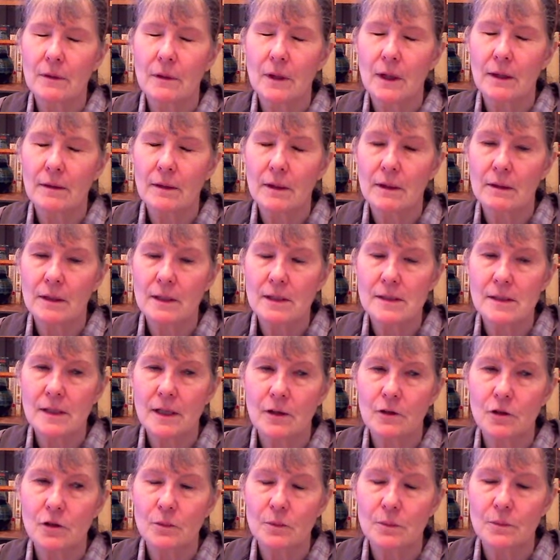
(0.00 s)
I think that's how
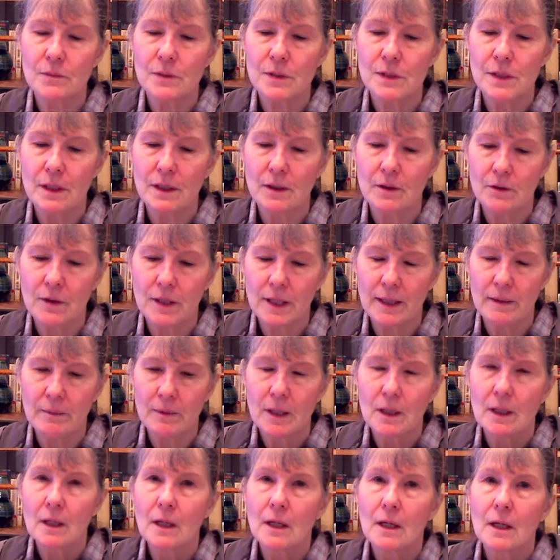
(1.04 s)
you say her name.
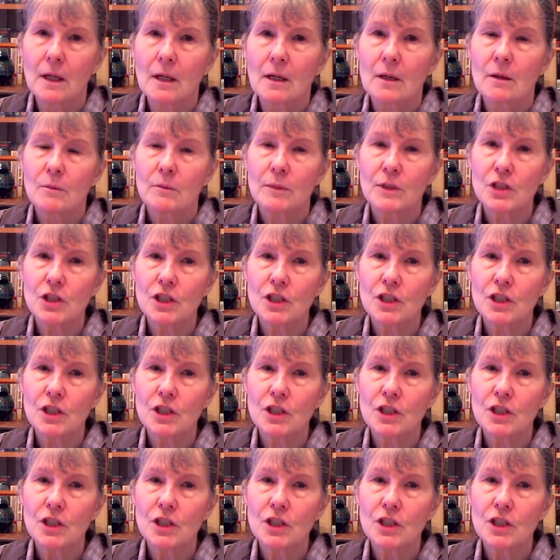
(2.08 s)
But